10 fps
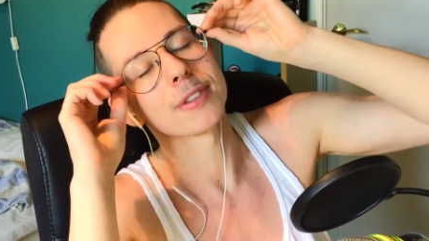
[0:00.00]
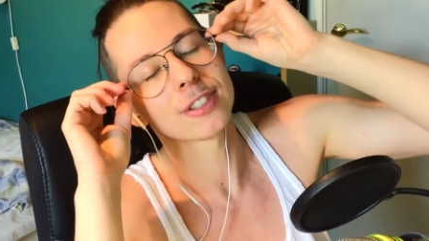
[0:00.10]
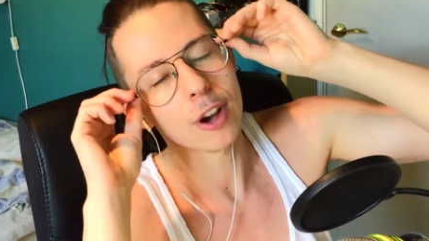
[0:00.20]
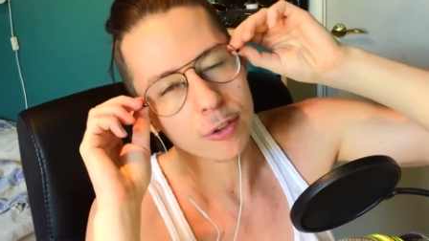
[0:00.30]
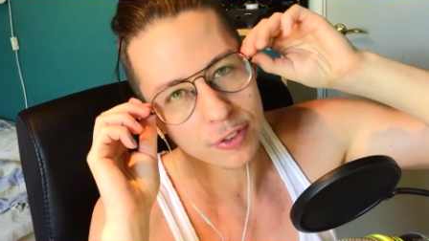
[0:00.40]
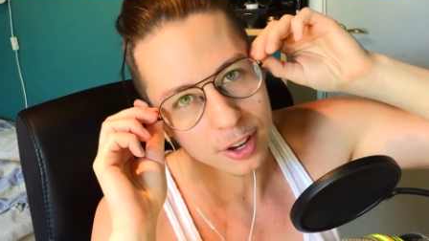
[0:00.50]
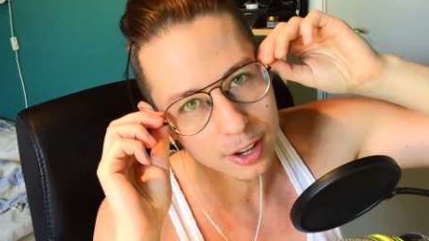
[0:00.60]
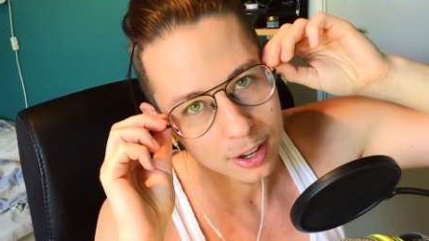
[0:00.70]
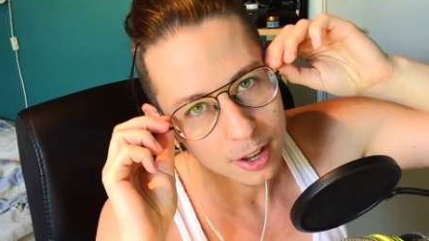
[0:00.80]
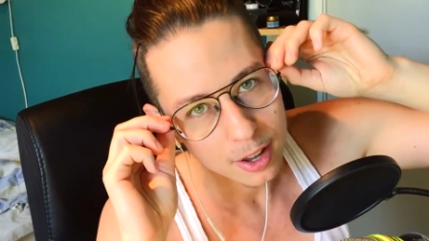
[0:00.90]
And Sophie,
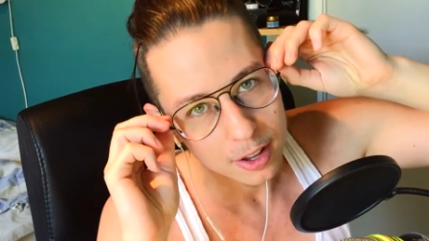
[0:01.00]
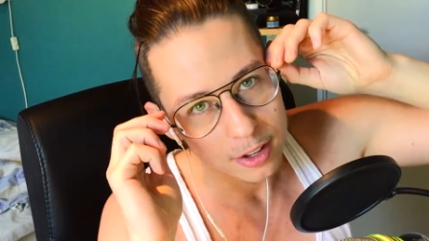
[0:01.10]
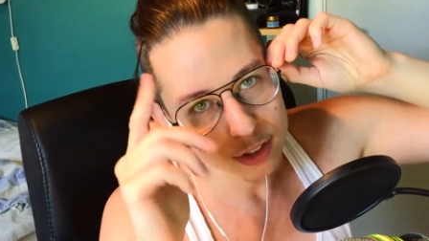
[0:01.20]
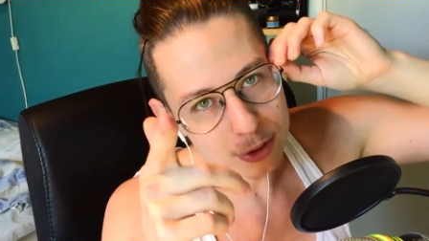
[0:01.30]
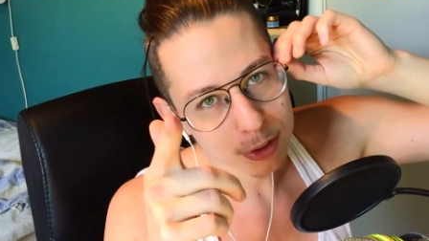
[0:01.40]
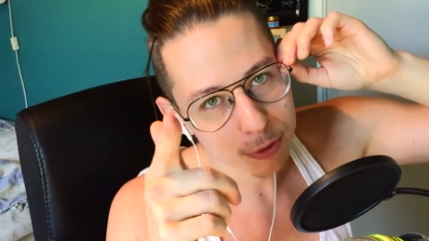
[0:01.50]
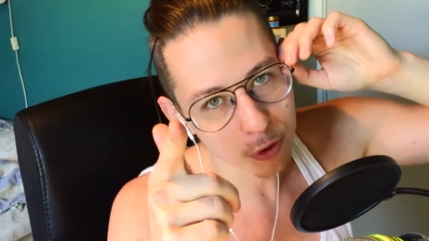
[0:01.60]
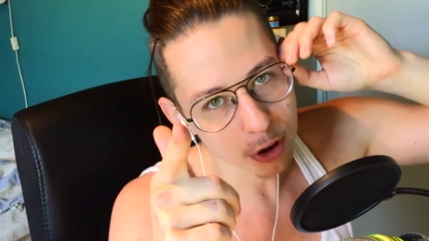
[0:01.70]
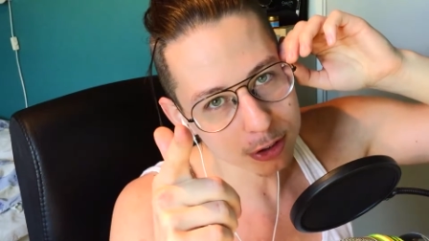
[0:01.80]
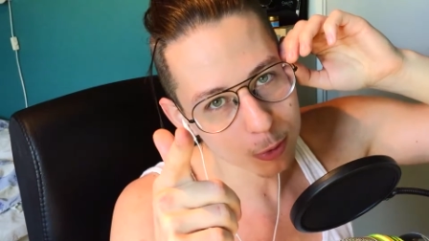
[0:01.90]
you're the
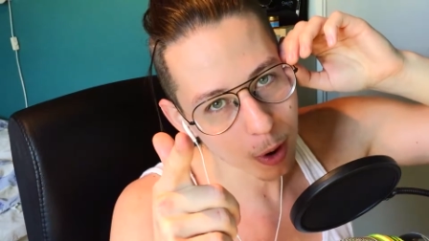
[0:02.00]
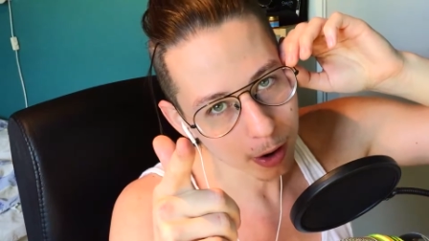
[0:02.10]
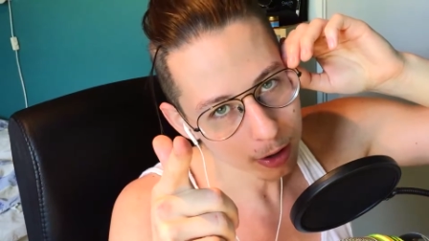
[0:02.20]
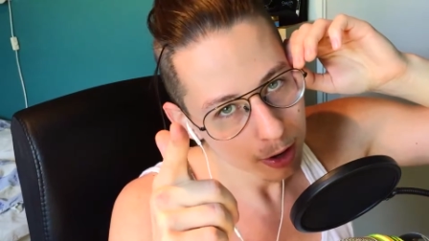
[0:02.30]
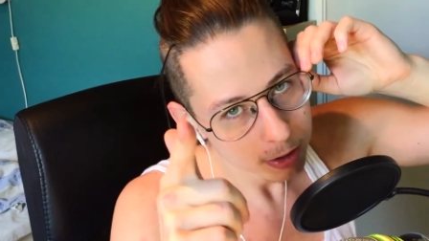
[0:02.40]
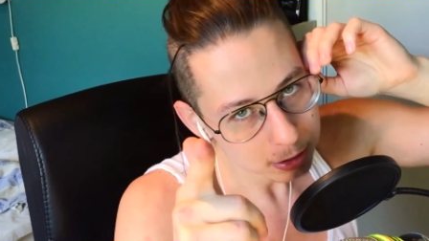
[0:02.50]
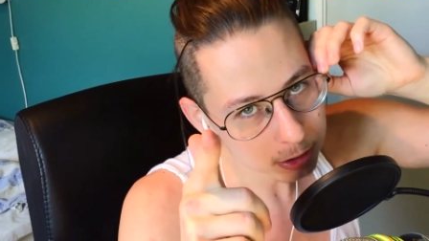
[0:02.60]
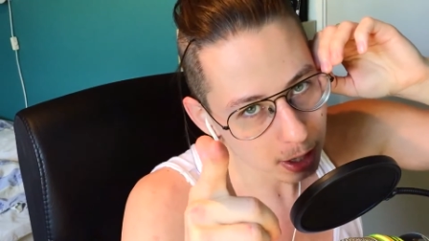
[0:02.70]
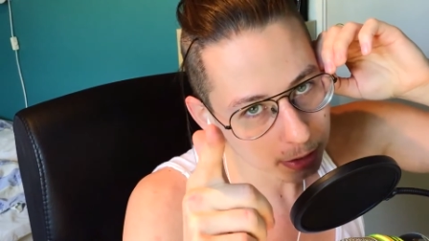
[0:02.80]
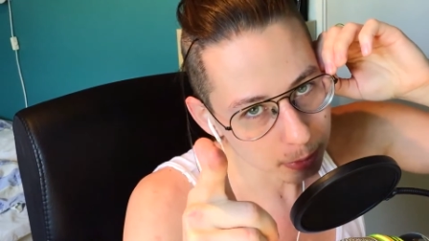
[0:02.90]
first one who's
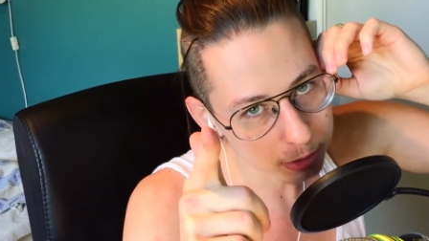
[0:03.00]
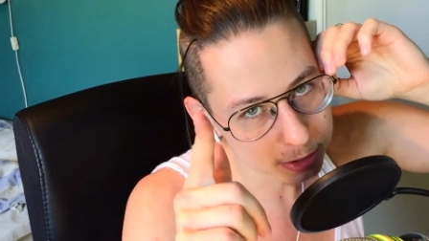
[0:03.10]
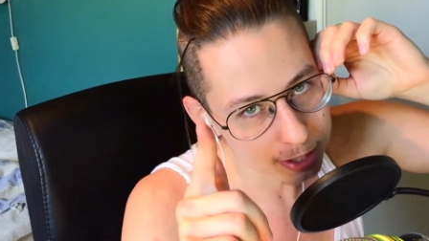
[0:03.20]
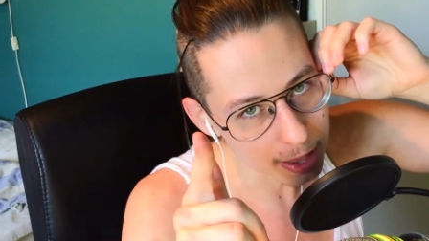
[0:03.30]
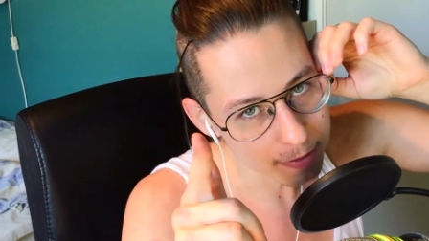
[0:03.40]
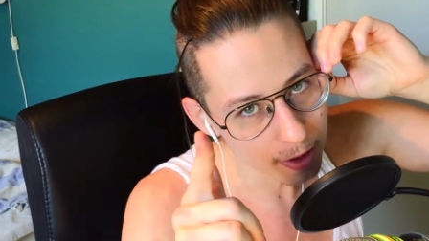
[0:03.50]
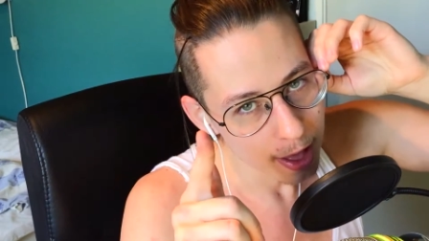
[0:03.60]
gonna receive